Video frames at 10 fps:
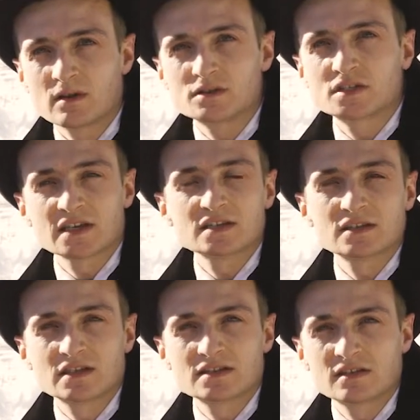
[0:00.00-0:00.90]

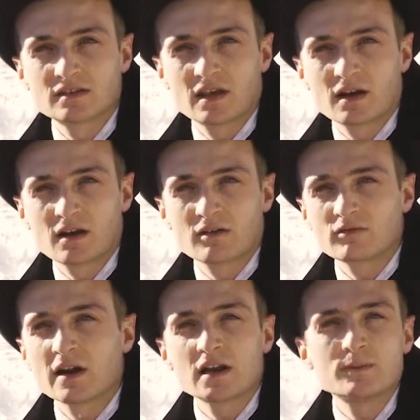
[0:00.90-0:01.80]
chestnuts, they're
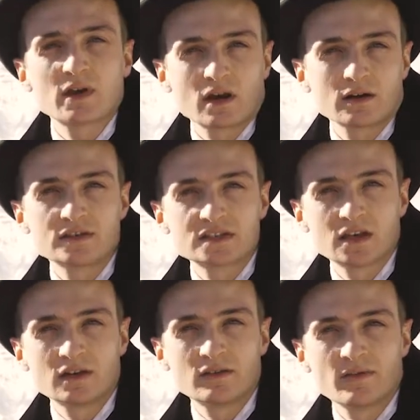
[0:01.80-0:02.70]
ready to be
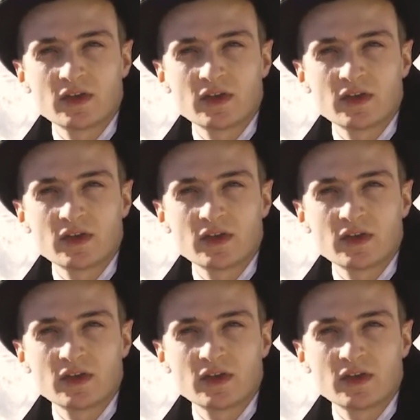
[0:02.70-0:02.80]
harvested